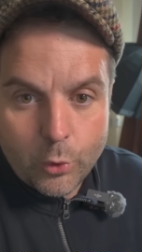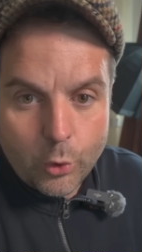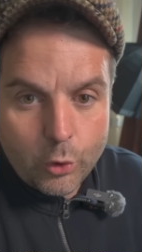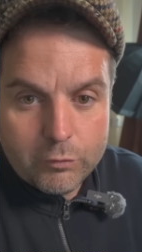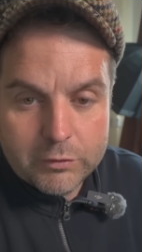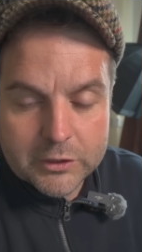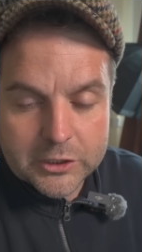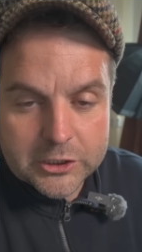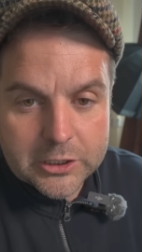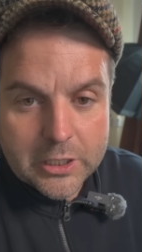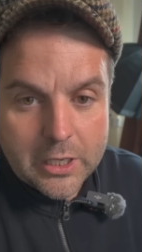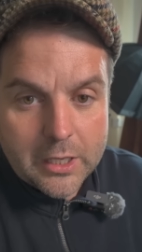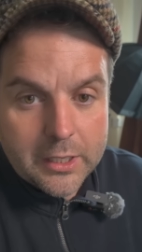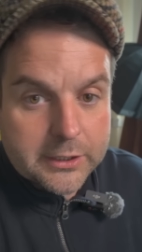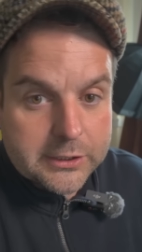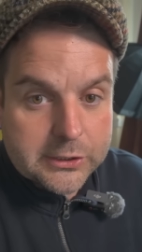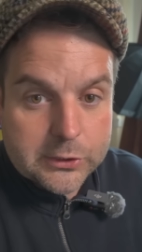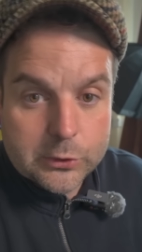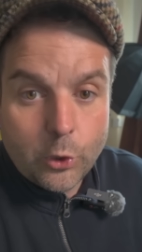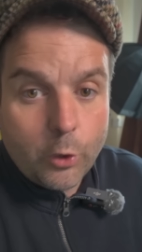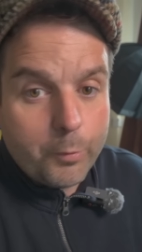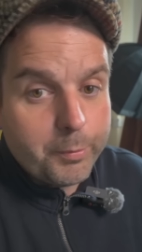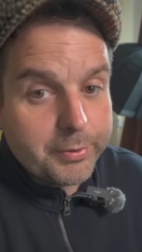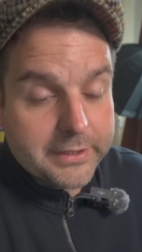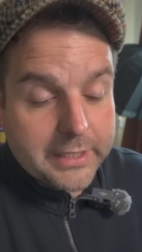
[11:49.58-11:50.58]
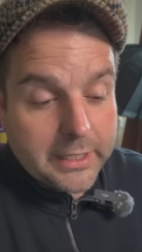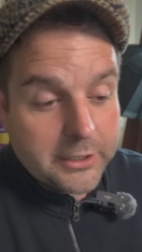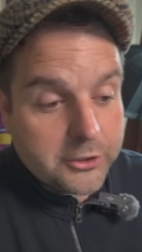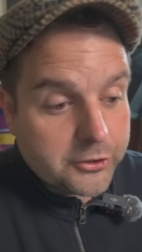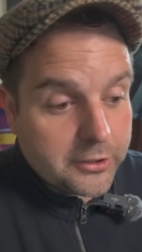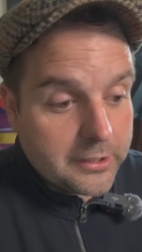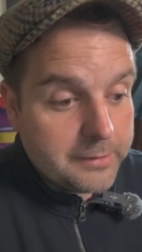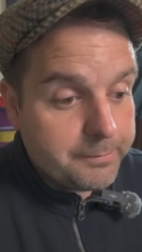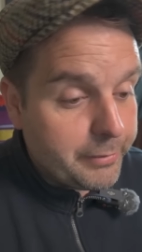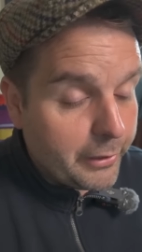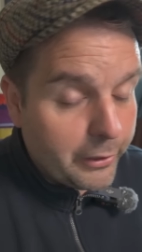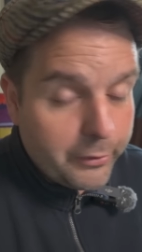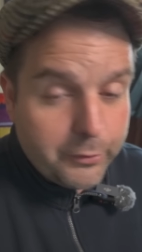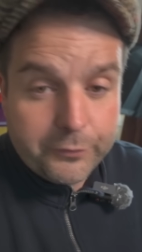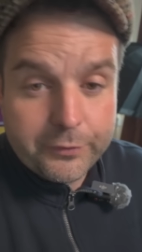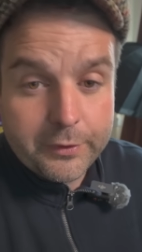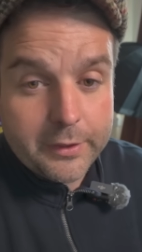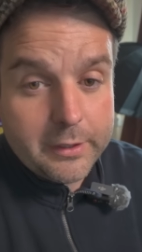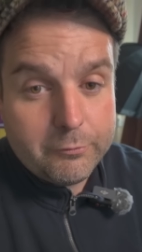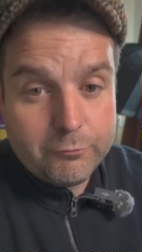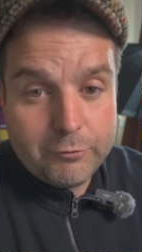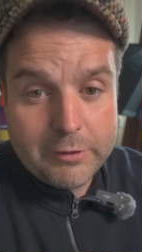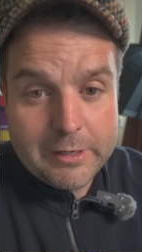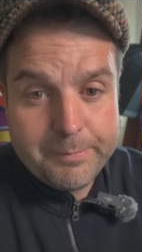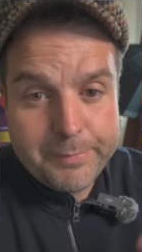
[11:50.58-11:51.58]
or Richarlison or potentially both and
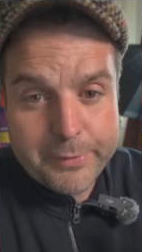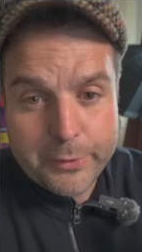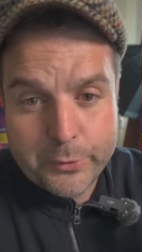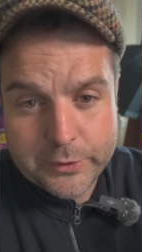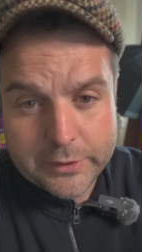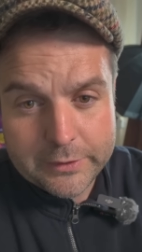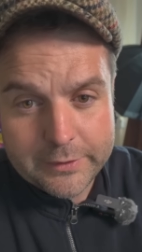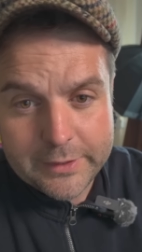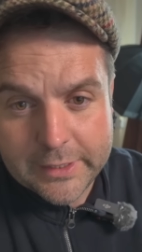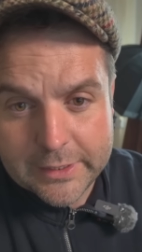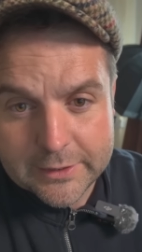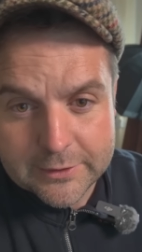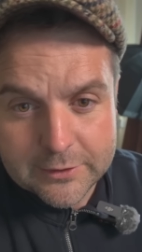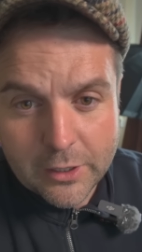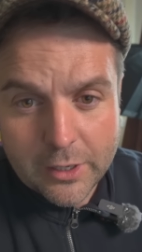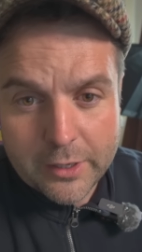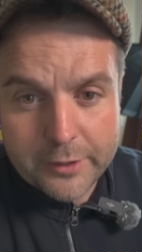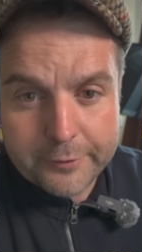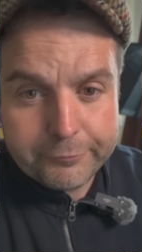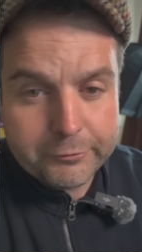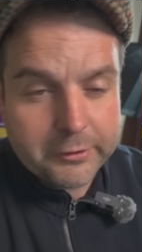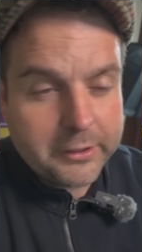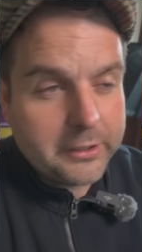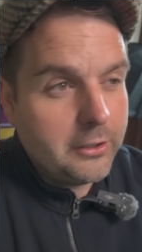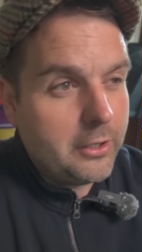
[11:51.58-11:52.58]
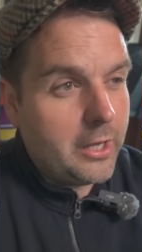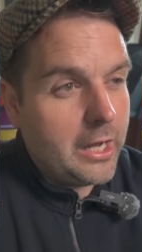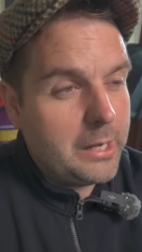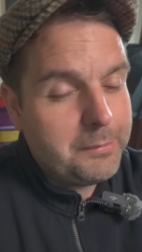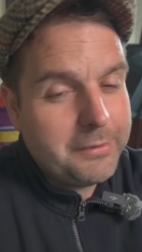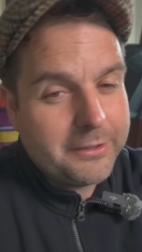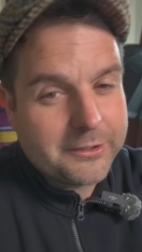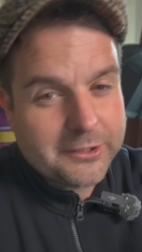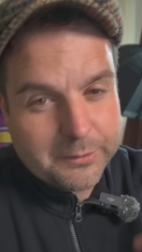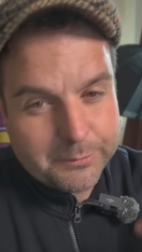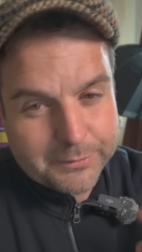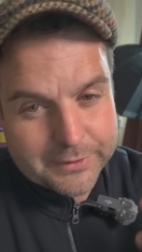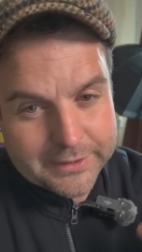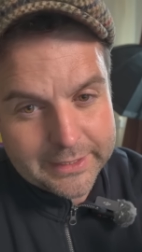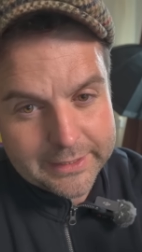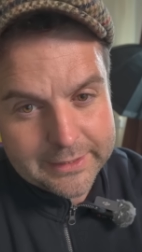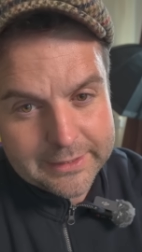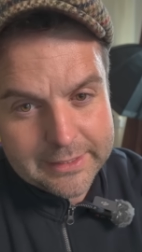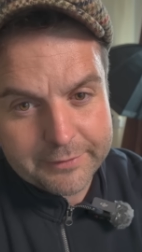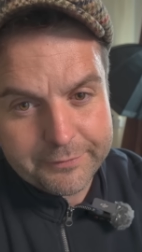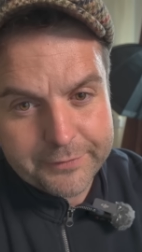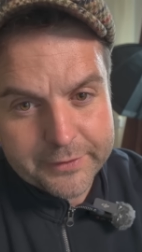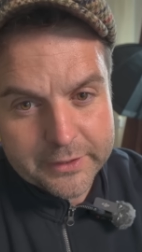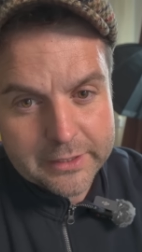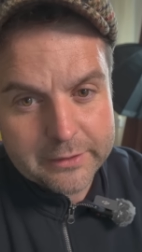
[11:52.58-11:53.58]
then rebuilding the entire front line with some
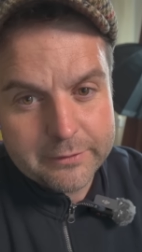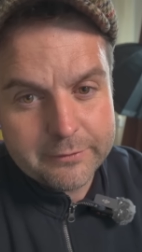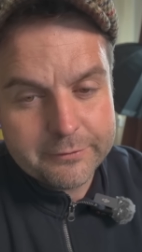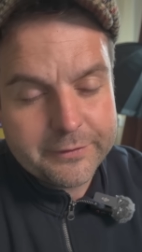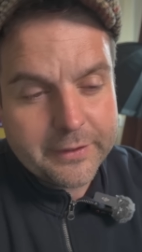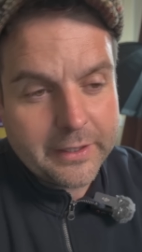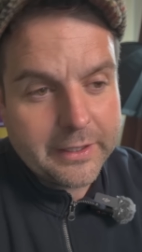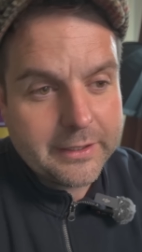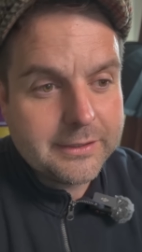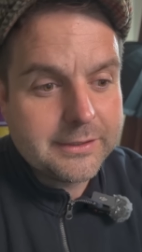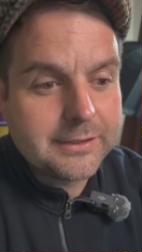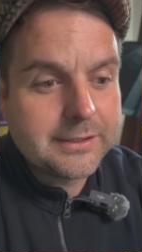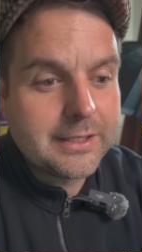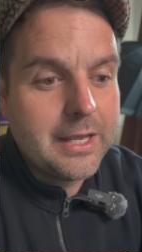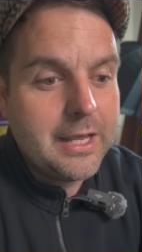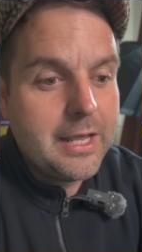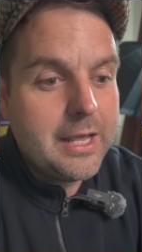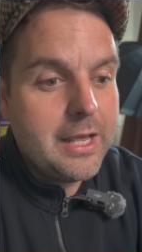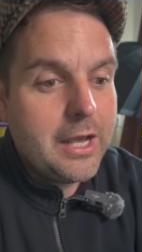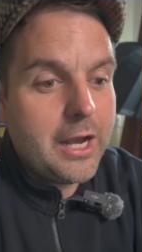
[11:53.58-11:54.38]
significant funds.